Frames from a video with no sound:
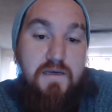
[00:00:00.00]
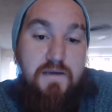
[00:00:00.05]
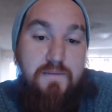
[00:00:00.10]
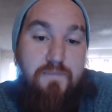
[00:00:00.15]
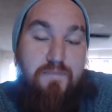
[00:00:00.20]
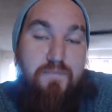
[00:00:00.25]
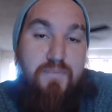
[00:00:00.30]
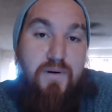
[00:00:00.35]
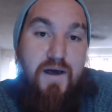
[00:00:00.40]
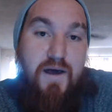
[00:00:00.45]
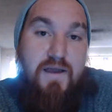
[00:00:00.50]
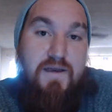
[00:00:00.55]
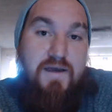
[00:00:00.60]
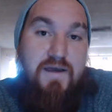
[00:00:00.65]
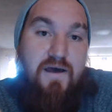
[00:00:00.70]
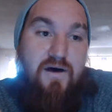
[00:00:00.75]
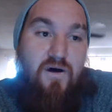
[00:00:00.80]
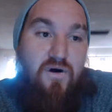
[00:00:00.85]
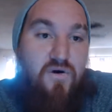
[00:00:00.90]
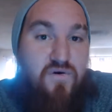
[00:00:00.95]
But
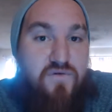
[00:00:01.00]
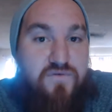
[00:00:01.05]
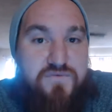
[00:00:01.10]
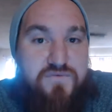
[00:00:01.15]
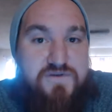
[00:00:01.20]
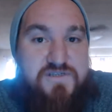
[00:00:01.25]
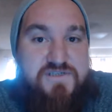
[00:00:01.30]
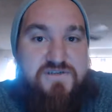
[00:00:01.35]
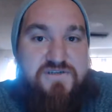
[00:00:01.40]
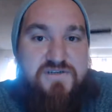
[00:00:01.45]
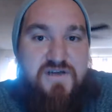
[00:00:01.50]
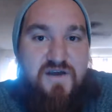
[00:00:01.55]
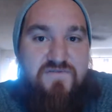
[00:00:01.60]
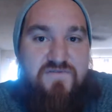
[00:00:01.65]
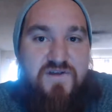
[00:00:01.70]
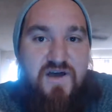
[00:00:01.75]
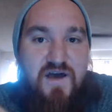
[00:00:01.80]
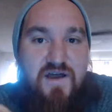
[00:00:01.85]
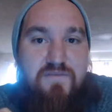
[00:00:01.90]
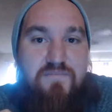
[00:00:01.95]
all the research I've
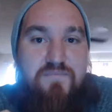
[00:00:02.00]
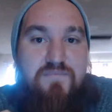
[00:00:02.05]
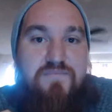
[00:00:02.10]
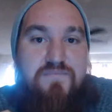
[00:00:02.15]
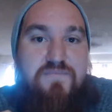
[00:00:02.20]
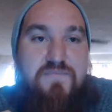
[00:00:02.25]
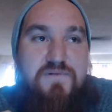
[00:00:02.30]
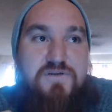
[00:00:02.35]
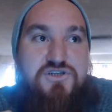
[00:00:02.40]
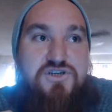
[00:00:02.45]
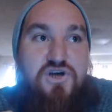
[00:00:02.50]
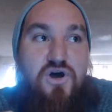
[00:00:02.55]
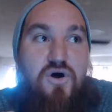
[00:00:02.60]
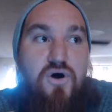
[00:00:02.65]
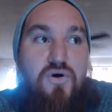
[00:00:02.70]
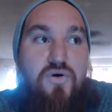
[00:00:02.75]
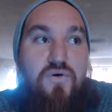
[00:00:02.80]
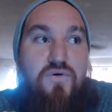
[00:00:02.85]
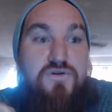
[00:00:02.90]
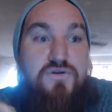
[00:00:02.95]
done
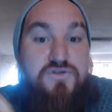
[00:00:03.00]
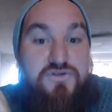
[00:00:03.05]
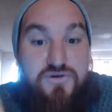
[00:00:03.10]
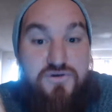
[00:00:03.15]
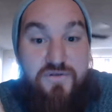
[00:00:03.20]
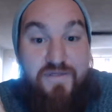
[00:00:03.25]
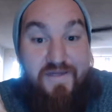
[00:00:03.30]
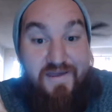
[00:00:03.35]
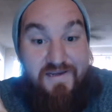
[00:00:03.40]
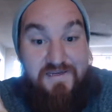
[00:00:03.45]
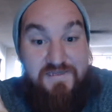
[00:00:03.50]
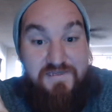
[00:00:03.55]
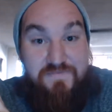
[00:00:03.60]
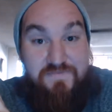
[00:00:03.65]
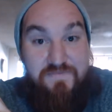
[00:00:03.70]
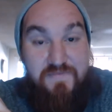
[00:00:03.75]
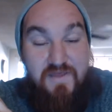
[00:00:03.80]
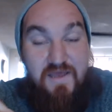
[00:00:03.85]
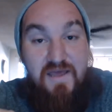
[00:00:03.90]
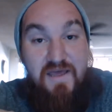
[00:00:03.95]
show two things.
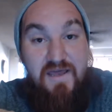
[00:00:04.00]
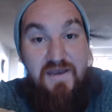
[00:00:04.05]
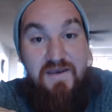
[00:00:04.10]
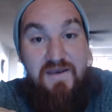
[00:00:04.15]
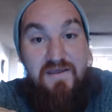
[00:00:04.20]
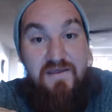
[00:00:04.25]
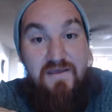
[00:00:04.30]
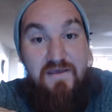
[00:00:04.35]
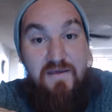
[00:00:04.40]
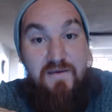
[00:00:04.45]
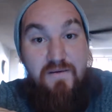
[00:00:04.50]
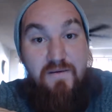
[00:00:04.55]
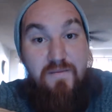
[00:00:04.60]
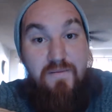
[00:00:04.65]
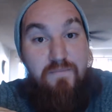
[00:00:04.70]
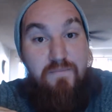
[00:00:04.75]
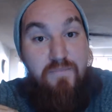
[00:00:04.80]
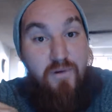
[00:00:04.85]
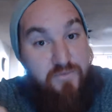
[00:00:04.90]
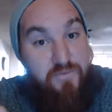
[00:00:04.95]
And
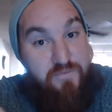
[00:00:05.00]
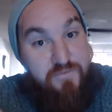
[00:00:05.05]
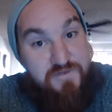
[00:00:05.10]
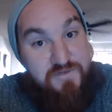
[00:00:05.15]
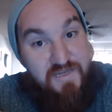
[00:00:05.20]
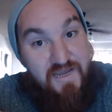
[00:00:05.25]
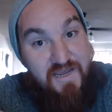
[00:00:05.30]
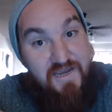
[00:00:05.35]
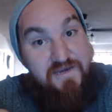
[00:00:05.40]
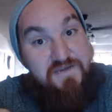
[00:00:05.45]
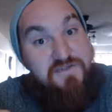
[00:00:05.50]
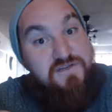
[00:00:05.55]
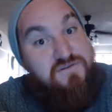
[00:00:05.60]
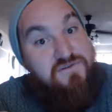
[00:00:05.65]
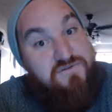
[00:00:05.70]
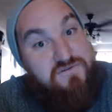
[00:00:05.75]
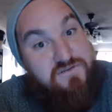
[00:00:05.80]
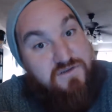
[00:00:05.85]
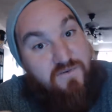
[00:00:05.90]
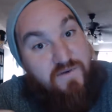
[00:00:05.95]
both pertain to
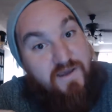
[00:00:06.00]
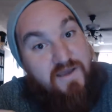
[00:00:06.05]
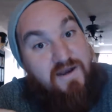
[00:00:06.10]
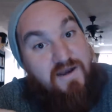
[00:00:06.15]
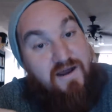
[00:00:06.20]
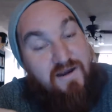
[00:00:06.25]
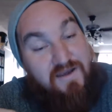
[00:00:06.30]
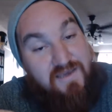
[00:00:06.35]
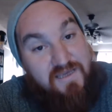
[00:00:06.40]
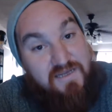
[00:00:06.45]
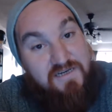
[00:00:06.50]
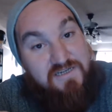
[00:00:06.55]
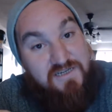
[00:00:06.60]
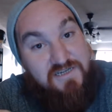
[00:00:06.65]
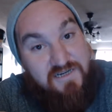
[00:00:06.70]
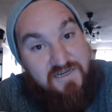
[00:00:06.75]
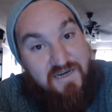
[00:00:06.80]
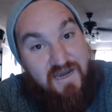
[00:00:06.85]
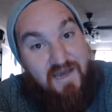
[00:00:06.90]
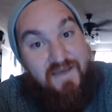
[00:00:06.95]
losing weight on a
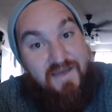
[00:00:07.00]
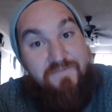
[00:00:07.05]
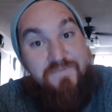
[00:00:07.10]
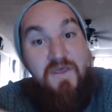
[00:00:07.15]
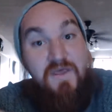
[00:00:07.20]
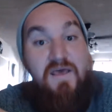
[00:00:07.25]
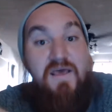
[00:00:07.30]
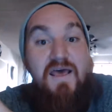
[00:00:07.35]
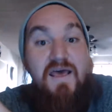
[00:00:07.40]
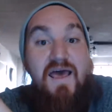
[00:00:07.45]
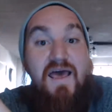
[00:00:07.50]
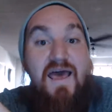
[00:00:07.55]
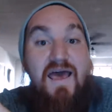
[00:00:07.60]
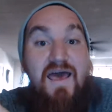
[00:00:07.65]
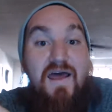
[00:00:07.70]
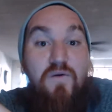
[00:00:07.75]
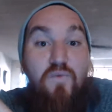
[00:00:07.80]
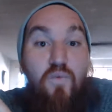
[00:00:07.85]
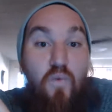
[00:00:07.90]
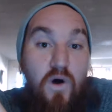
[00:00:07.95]
ketogenic diet.
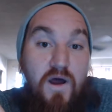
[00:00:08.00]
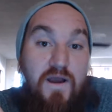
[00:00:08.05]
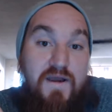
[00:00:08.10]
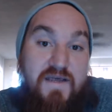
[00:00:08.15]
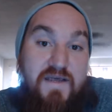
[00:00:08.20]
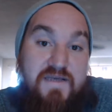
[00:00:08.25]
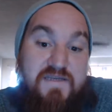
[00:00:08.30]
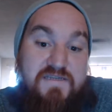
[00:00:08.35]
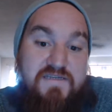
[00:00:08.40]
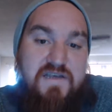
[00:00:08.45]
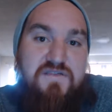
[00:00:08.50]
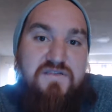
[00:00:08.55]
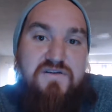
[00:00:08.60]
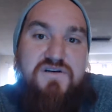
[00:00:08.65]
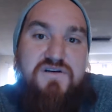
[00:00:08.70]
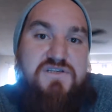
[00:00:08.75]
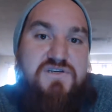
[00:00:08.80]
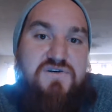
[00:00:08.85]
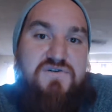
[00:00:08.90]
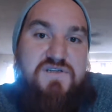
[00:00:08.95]
And one is
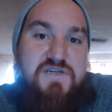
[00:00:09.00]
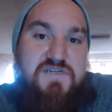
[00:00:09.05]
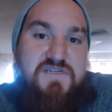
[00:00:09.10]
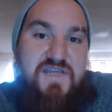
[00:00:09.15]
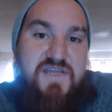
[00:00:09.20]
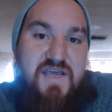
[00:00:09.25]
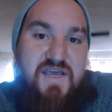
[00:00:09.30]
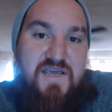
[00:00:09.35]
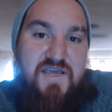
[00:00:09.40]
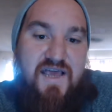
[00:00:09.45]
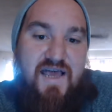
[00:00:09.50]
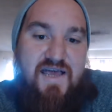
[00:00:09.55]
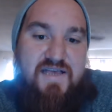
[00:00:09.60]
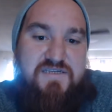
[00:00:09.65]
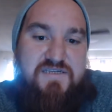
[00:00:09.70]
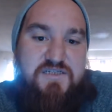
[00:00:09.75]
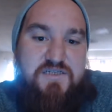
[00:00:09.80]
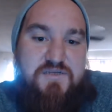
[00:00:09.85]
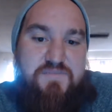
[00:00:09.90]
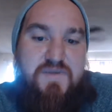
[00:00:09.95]
there is no such thing
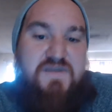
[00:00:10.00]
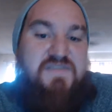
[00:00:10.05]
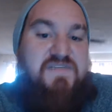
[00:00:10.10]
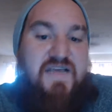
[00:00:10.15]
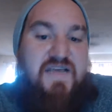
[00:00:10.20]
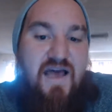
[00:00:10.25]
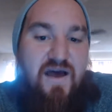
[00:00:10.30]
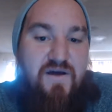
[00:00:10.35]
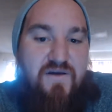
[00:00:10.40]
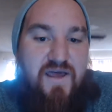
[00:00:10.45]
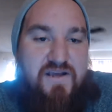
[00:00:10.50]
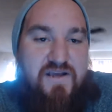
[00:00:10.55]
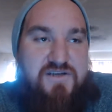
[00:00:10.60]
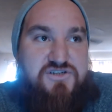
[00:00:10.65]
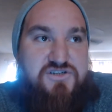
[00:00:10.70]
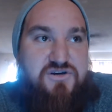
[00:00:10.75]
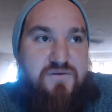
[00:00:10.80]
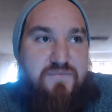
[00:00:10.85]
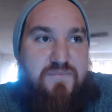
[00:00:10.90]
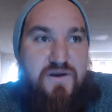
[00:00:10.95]
as just pissing out
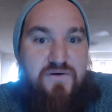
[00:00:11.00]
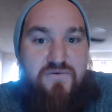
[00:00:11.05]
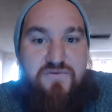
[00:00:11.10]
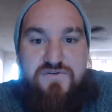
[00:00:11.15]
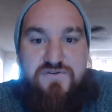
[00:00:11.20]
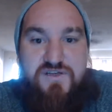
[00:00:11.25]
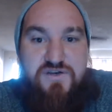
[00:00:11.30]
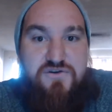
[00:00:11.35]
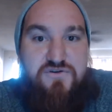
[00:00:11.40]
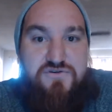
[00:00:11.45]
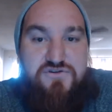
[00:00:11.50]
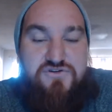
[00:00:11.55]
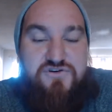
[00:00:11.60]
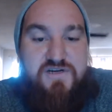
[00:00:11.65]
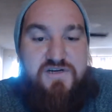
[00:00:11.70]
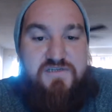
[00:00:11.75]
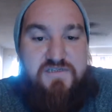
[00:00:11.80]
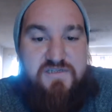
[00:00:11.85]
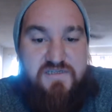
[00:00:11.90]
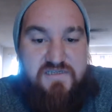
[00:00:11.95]
extra minerals and
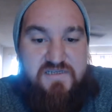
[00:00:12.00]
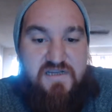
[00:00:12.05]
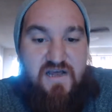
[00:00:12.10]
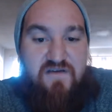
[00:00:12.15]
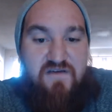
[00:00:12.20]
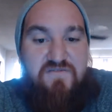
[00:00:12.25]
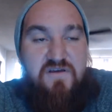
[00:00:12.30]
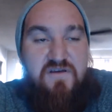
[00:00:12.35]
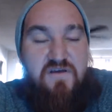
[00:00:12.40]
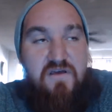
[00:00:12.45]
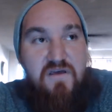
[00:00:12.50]
nutrients and stuff.